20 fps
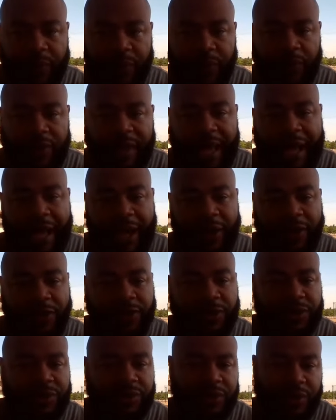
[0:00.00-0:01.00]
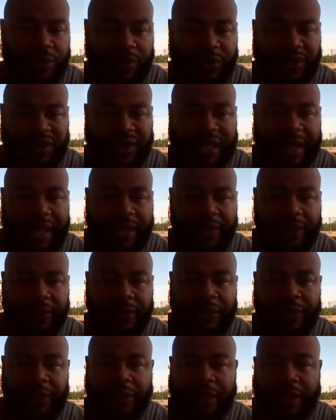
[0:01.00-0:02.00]
on the house on a
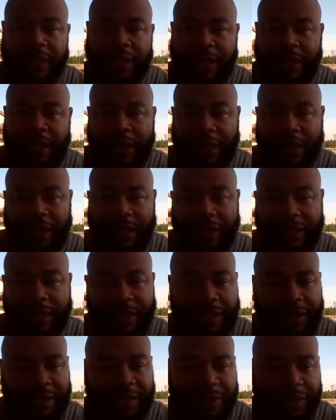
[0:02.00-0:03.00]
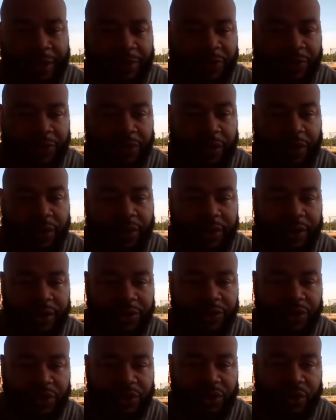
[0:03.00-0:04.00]
ladder, and he ended up
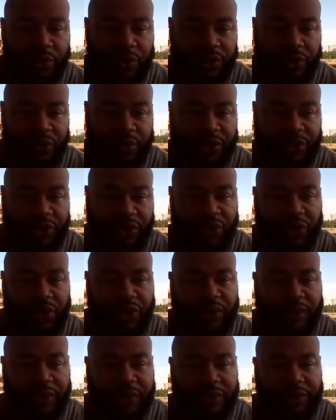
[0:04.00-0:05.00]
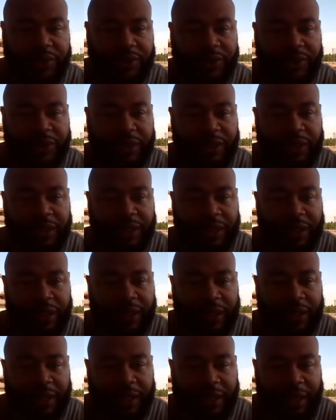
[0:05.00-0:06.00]
falling two or three stories,
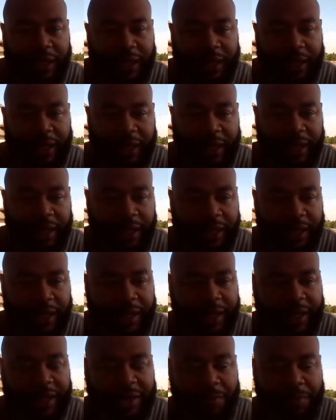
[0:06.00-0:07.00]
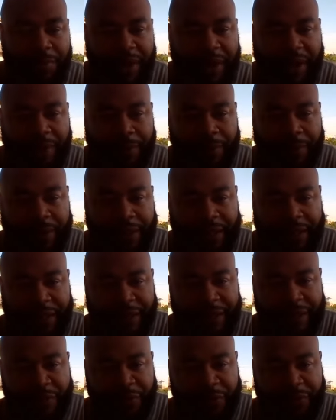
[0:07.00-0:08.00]
hit an embankment, and
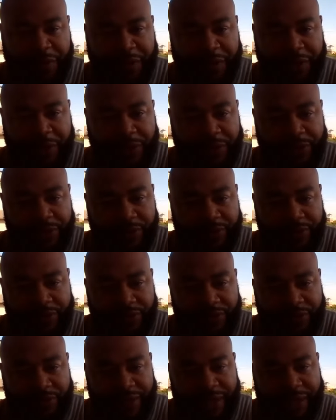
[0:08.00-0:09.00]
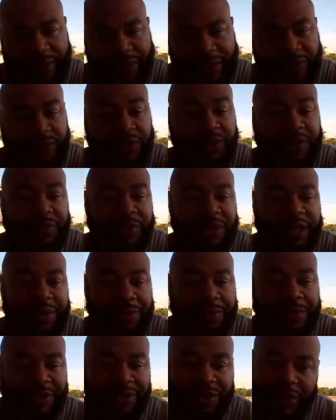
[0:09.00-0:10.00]
then fell down into some
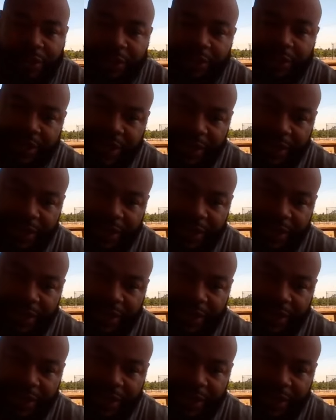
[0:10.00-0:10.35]
cement stairs